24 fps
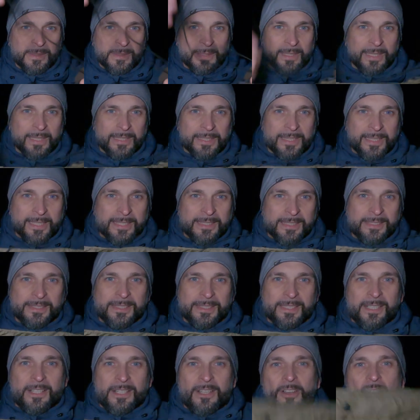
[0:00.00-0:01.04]
like
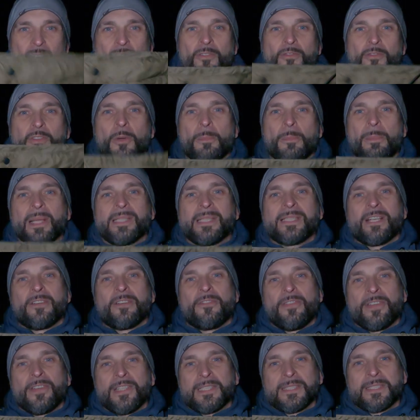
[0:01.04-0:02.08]
this for better
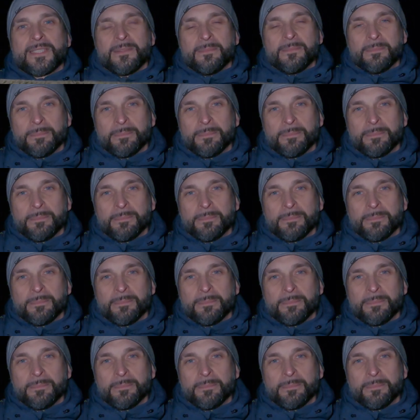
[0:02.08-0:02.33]
fit.